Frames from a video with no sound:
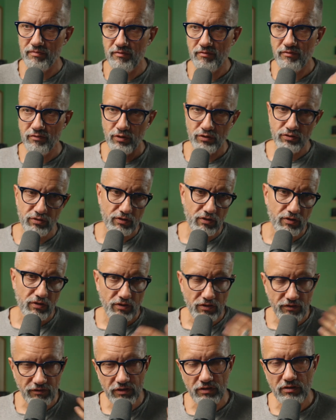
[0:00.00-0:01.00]
photo
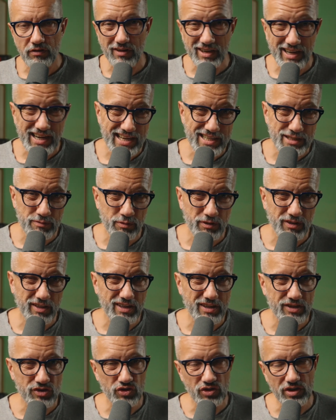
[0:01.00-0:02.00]
or video has
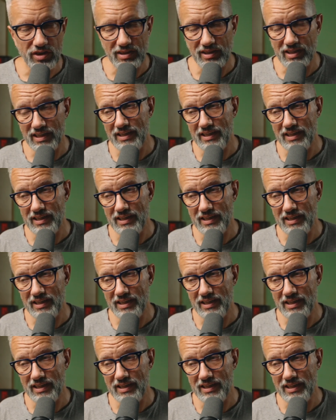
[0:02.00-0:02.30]
potential,